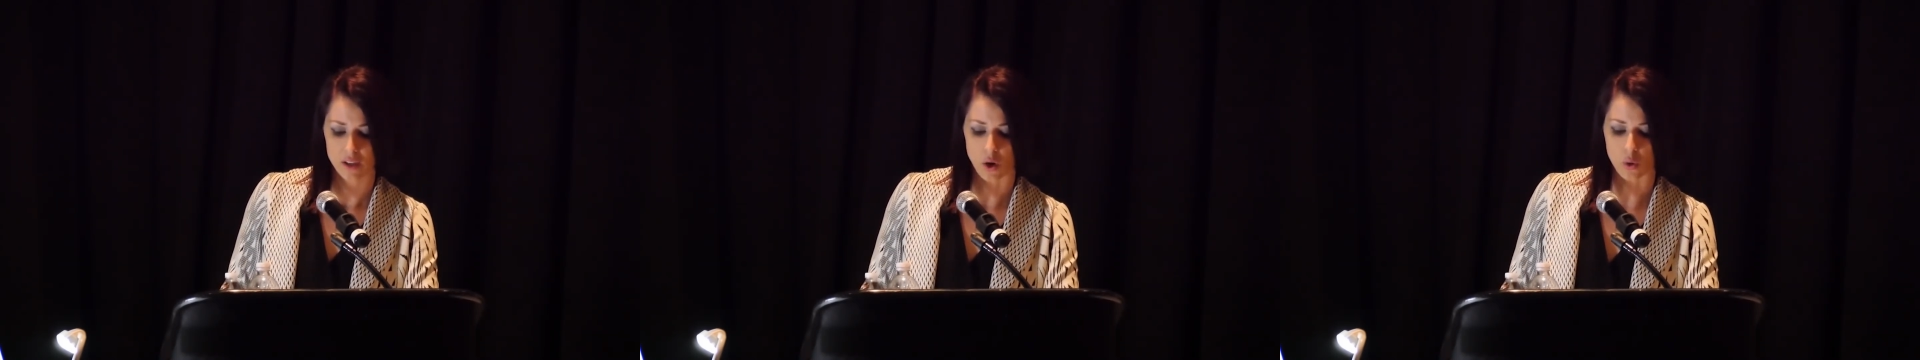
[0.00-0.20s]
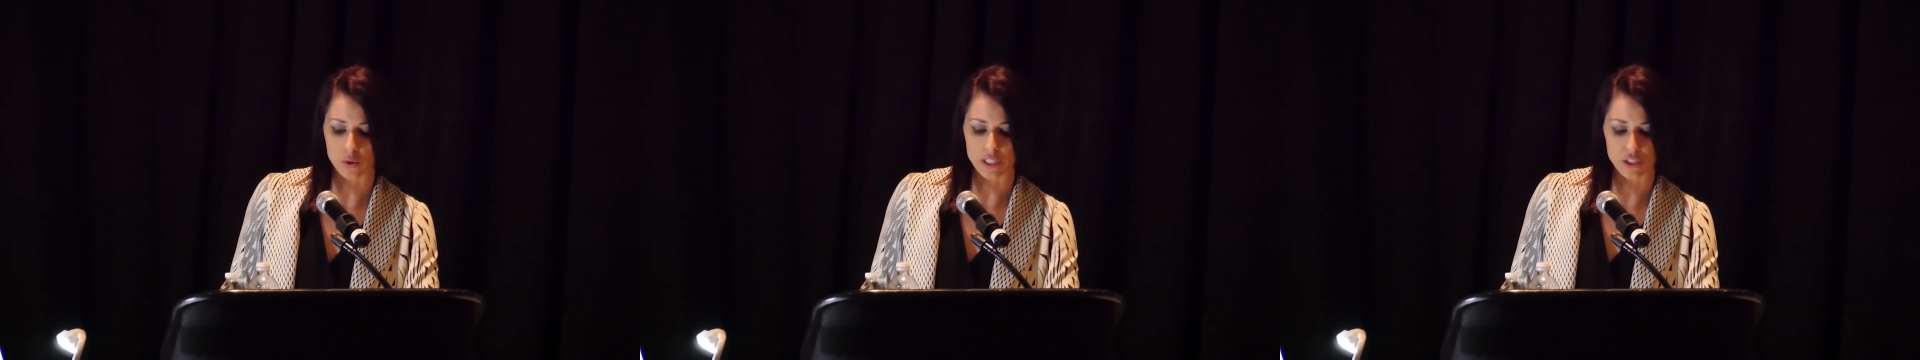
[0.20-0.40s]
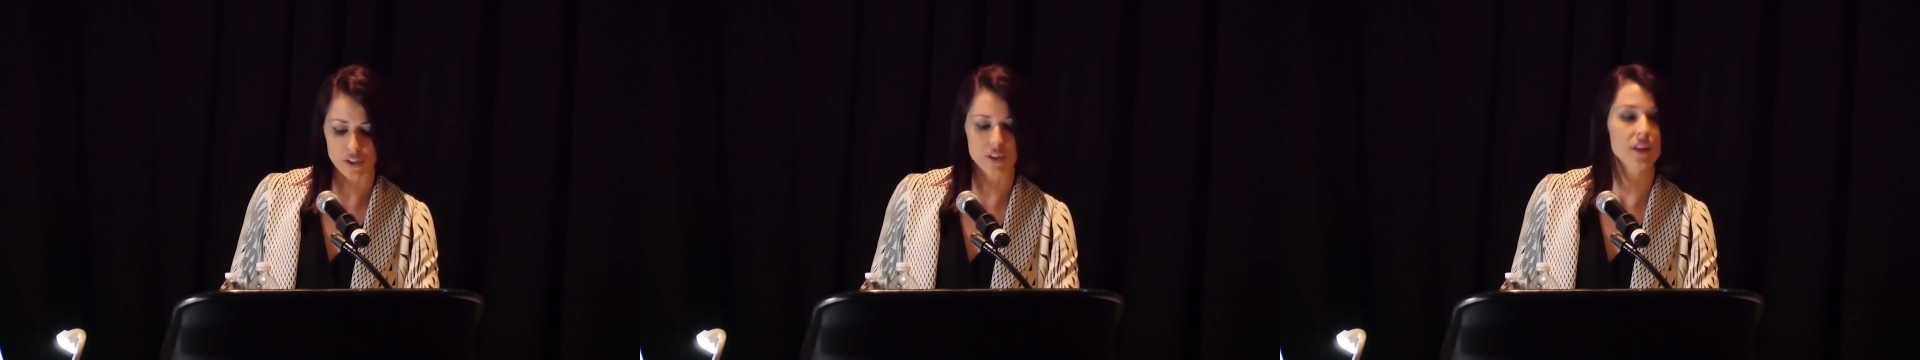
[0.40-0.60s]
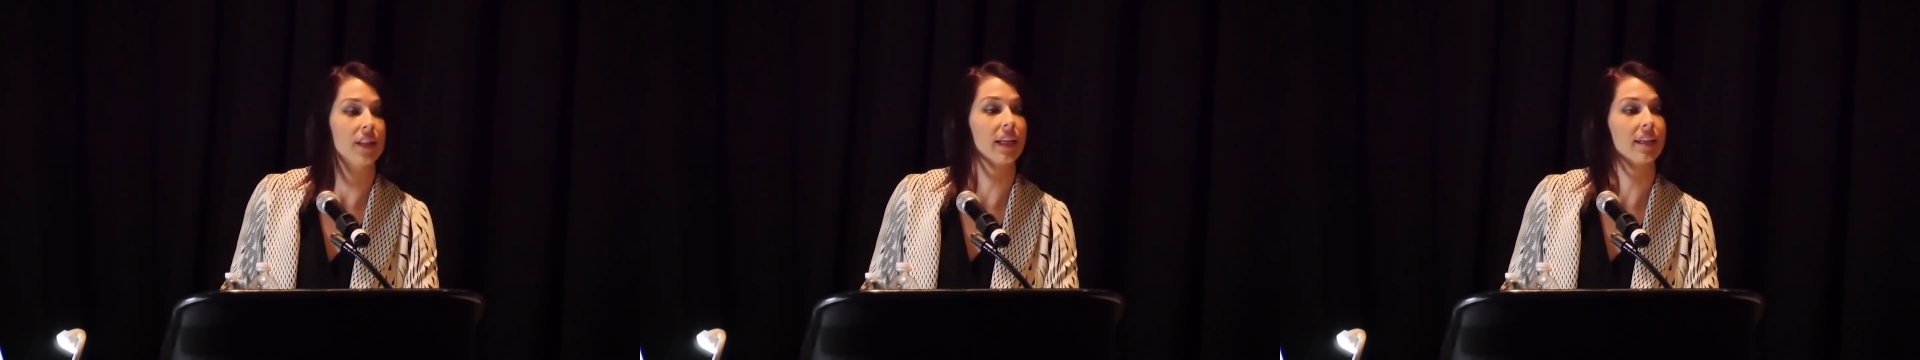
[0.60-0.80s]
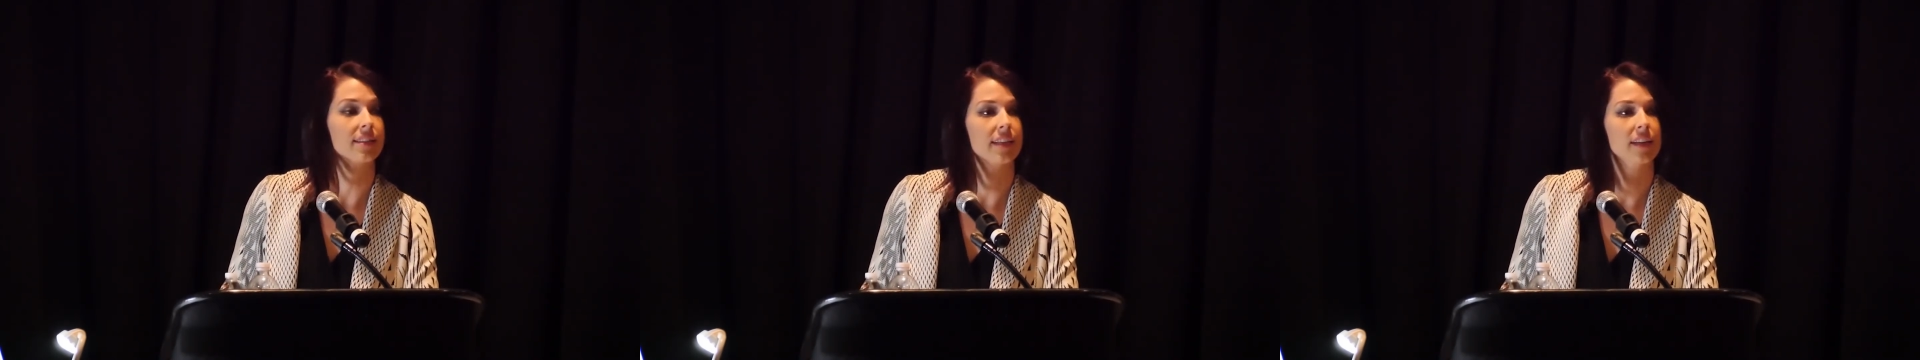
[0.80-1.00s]
Only good
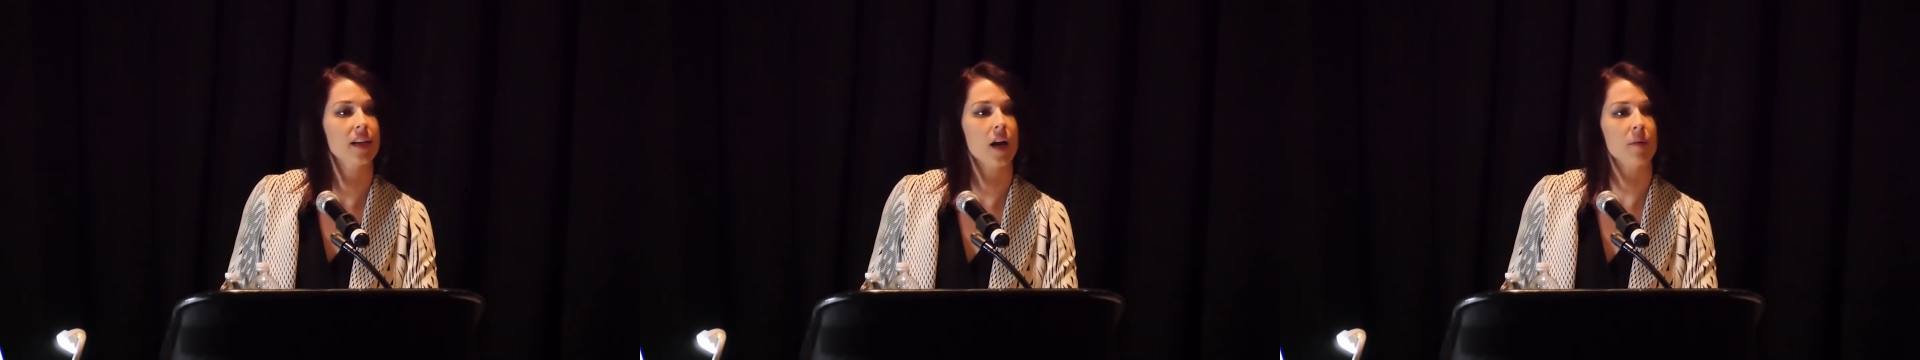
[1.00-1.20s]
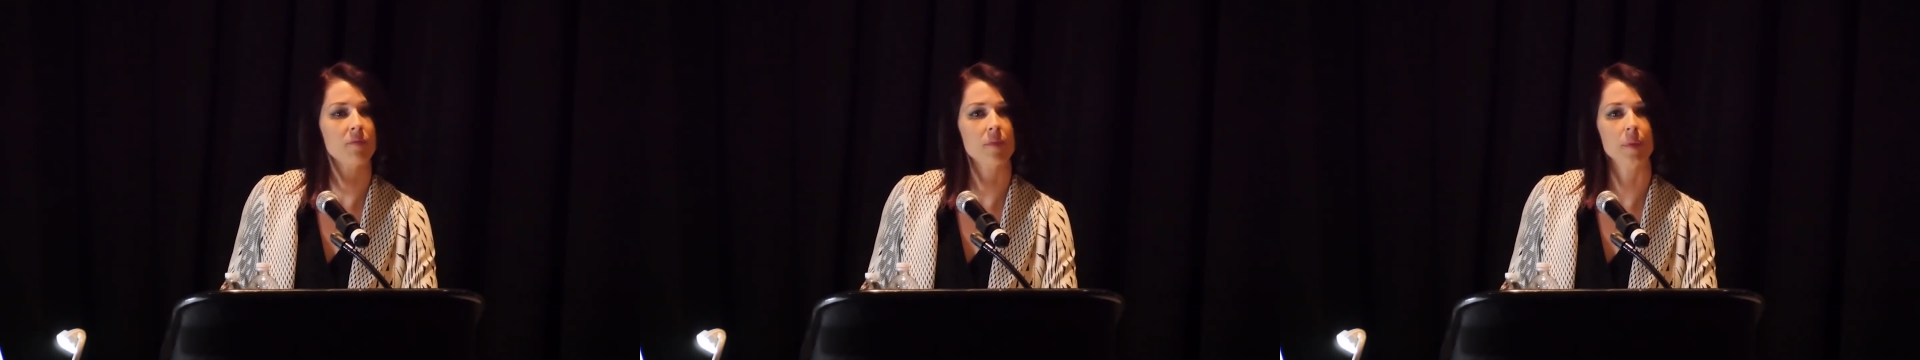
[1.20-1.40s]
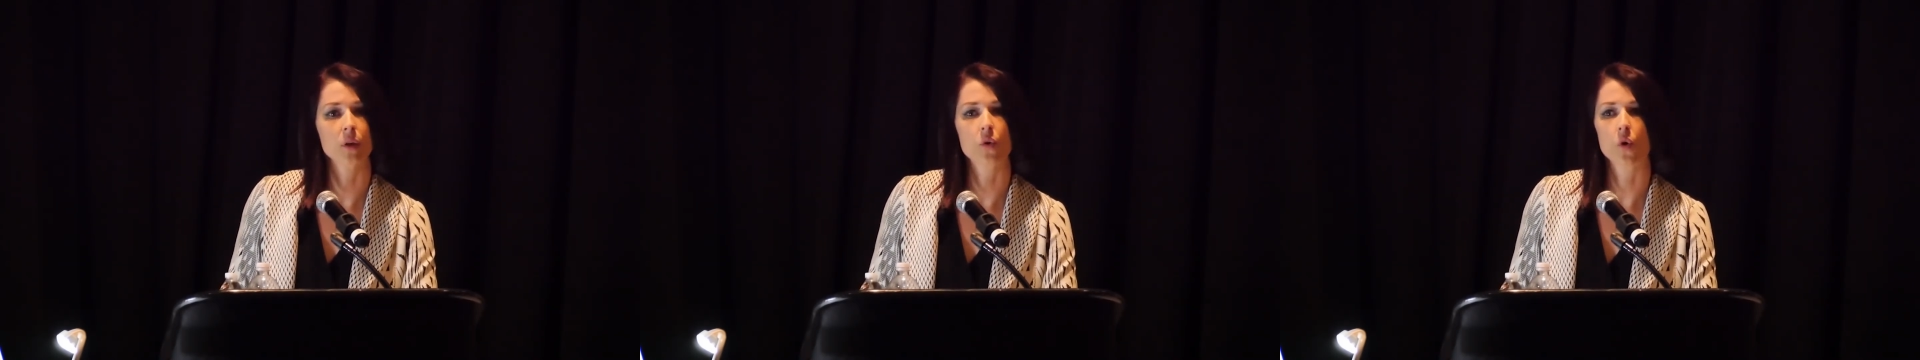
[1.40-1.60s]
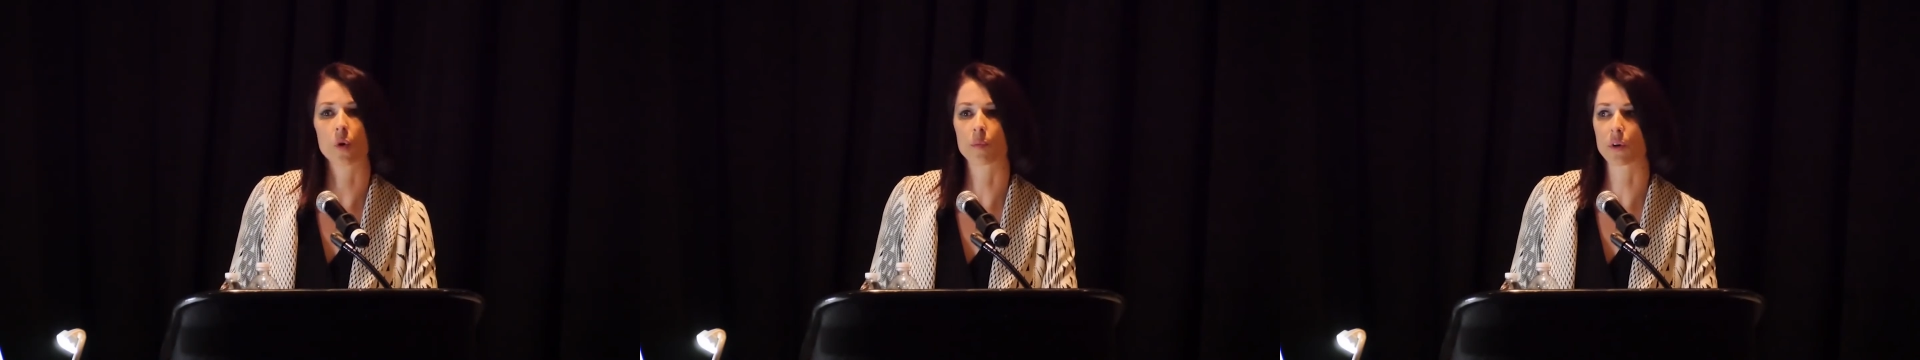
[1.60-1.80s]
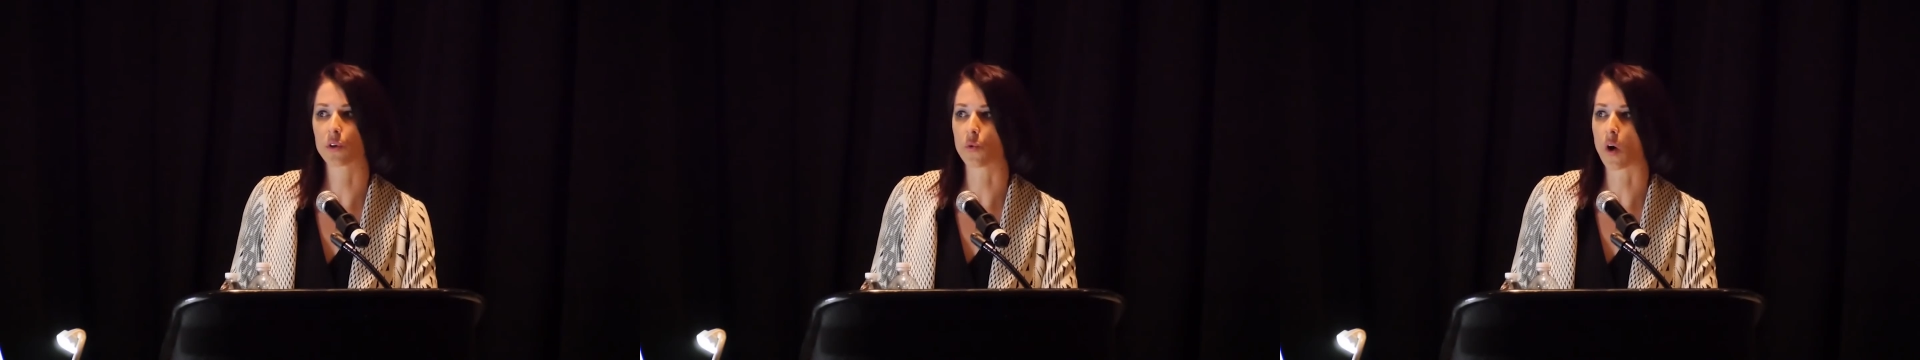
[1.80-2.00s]
things can come from the corporate